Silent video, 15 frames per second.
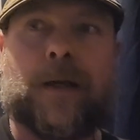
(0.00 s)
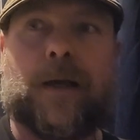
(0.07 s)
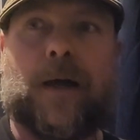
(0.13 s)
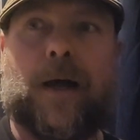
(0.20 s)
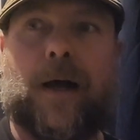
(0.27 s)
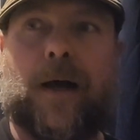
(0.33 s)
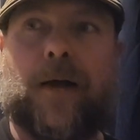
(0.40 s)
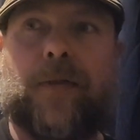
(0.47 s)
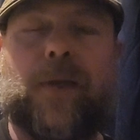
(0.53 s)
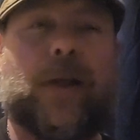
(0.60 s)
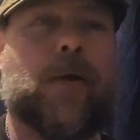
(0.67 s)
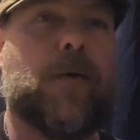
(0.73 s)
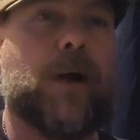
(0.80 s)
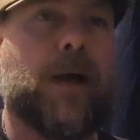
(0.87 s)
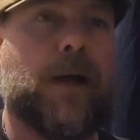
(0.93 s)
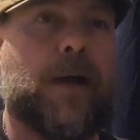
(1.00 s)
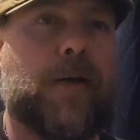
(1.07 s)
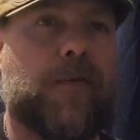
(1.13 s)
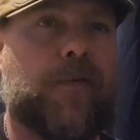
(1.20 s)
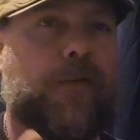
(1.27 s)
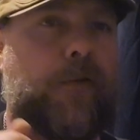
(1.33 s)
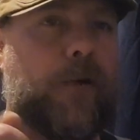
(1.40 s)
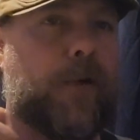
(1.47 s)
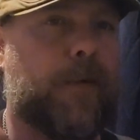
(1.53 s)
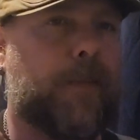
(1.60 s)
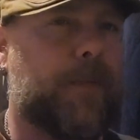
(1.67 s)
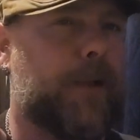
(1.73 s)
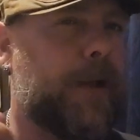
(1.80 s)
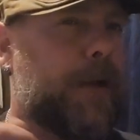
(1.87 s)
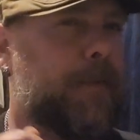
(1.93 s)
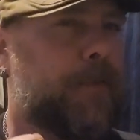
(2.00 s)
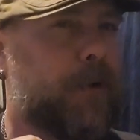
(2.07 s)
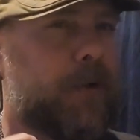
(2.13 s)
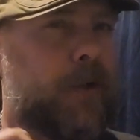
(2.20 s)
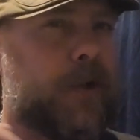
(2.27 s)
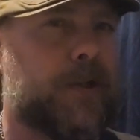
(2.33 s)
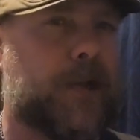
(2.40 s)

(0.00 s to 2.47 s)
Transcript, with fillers: Uh, they don't have an ability